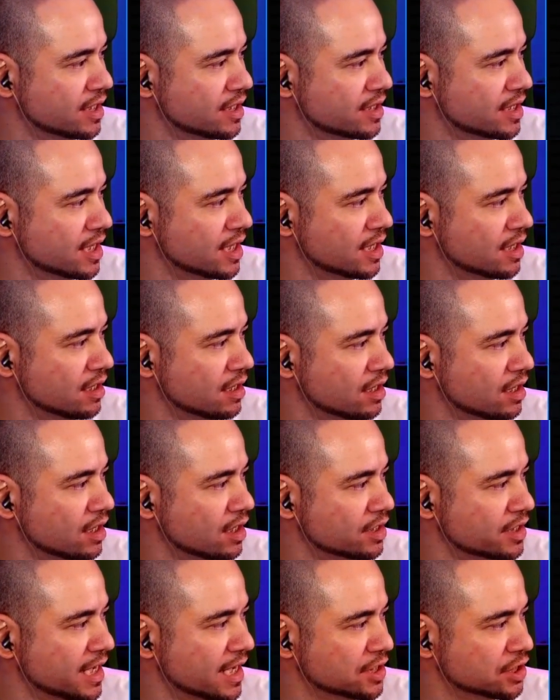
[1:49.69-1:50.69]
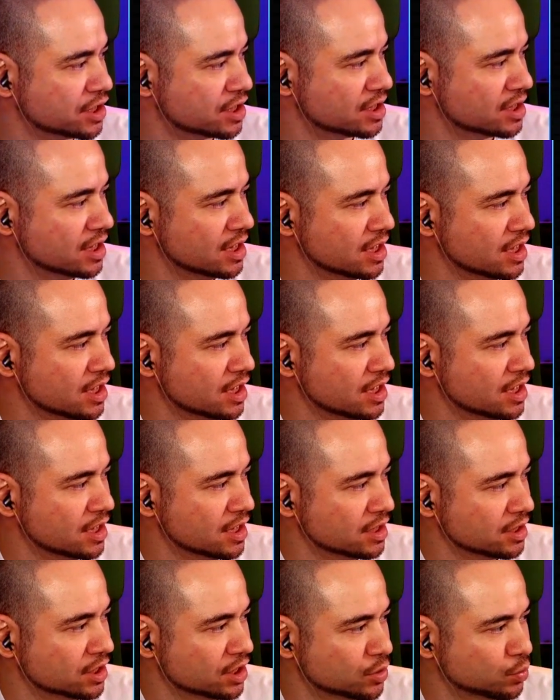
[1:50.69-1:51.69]
They are just
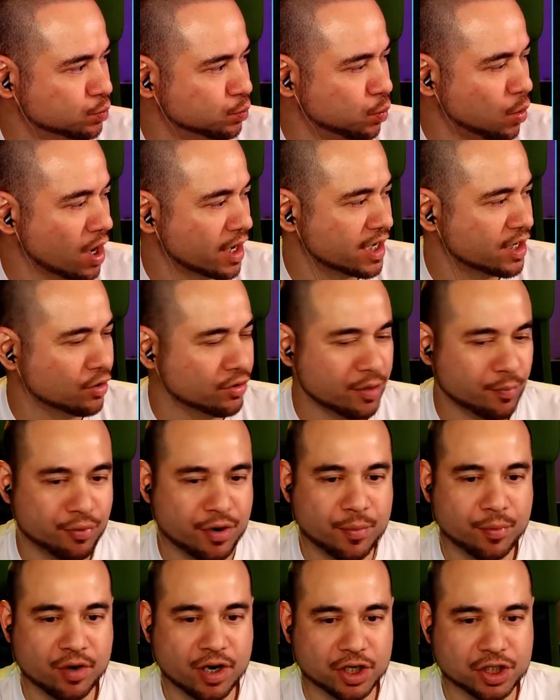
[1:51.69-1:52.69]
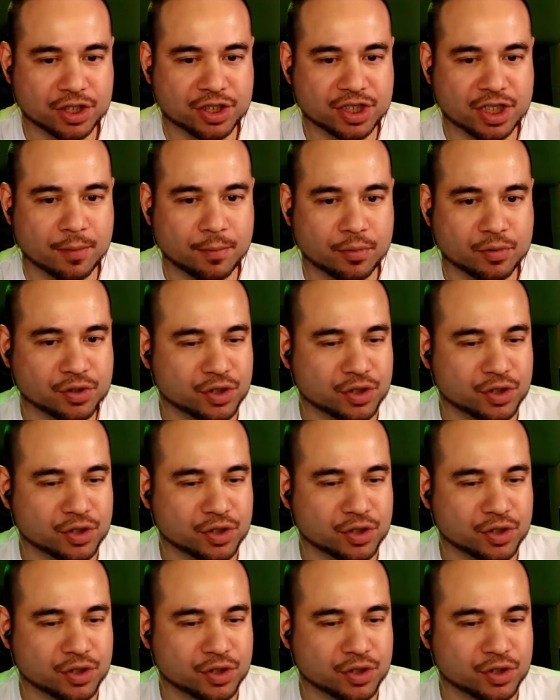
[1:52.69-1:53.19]
working on the pre-production sample,